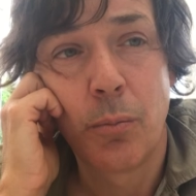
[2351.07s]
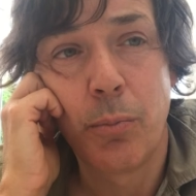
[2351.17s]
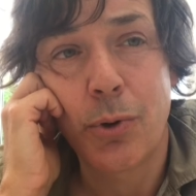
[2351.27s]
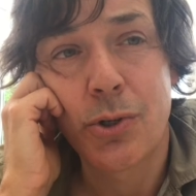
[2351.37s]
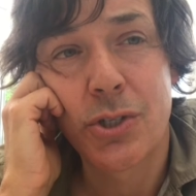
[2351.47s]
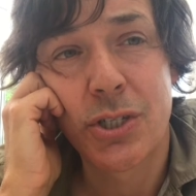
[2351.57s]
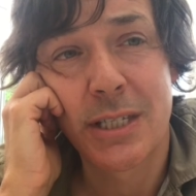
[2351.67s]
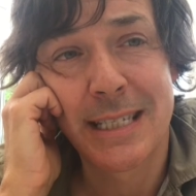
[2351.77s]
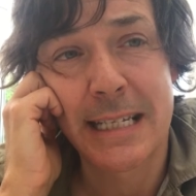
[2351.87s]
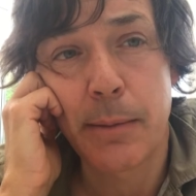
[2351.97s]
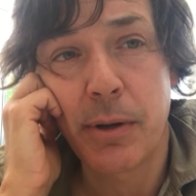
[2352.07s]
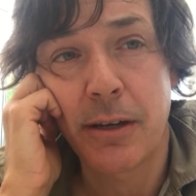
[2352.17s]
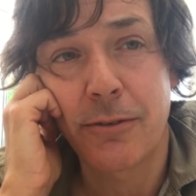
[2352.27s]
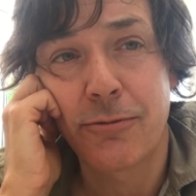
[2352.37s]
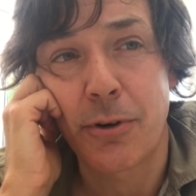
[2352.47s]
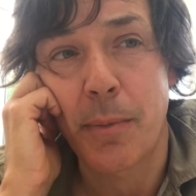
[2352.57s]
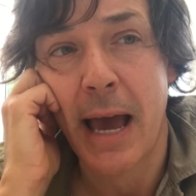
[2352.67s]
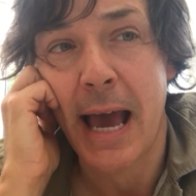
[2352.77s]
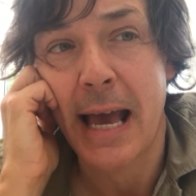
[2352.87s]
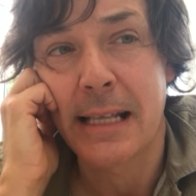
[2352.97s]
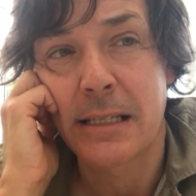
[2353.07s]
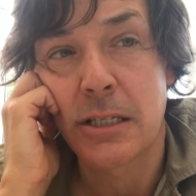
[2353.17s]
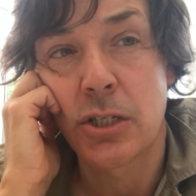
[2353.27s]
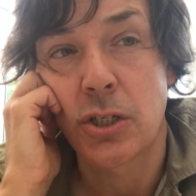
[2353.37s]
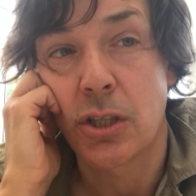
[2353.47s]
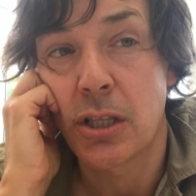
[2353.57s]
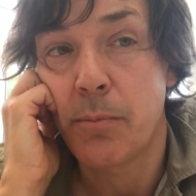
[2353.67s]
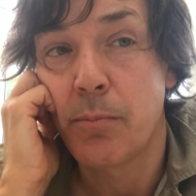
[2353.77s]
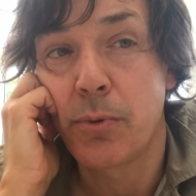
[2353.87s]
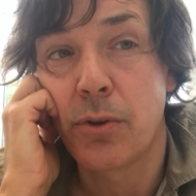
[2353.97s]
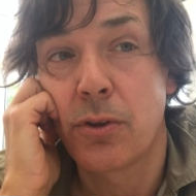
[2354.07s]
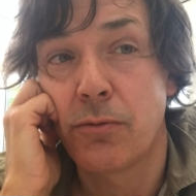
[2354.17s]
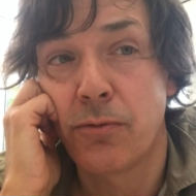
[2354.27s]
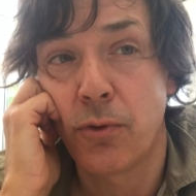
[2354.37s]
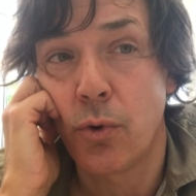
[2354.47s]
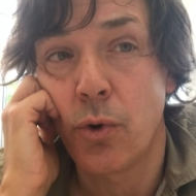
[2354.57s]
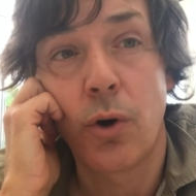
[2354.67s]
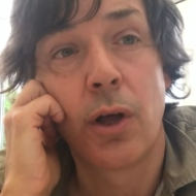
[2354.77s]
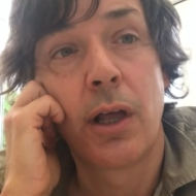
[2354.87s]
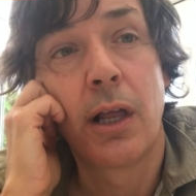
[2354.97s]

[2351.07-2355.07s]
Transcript: books slipping from hands to thump the floor